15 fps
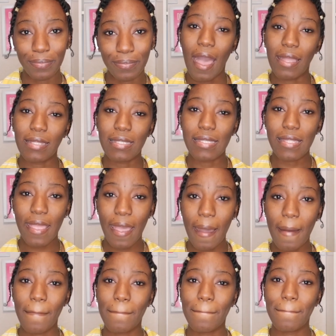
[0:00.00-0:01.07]
and
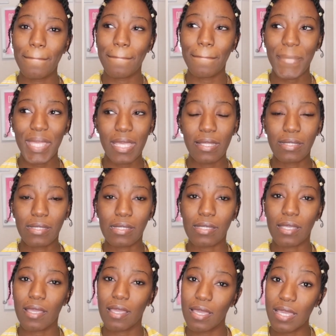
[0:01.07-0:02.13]
nyam means
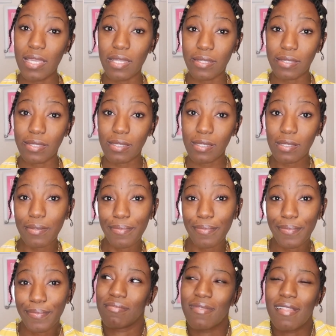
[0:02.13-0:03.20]
eat.
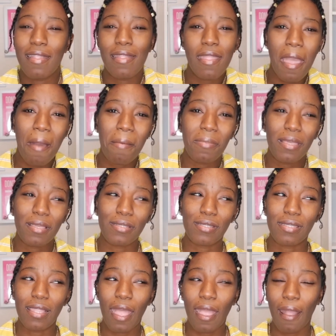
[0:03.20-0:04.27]
Nyam
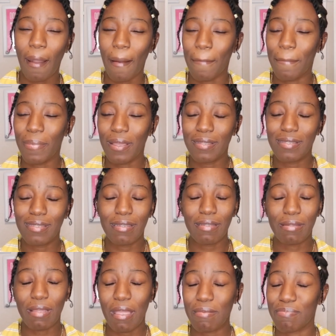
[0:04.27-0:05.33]
is like a it's
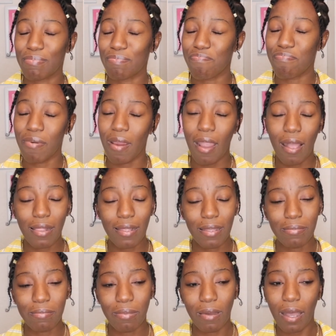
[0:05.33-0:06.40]

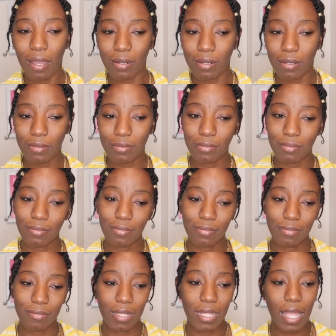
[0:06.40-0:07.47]
brawling bad,
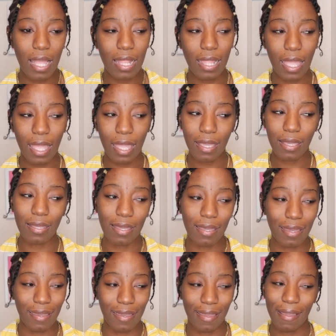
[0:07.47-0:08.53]
I'm not
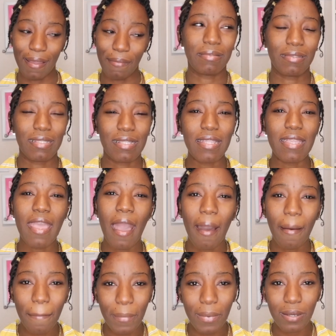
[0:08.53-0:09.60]
lie.
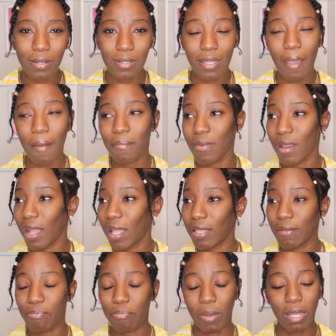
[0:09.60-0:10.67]
nyam
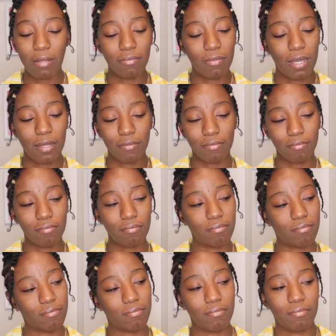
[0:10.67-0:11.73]
brawling bad,
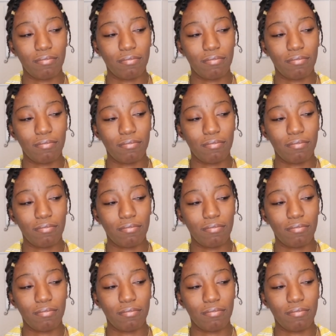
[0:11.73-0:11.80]
man.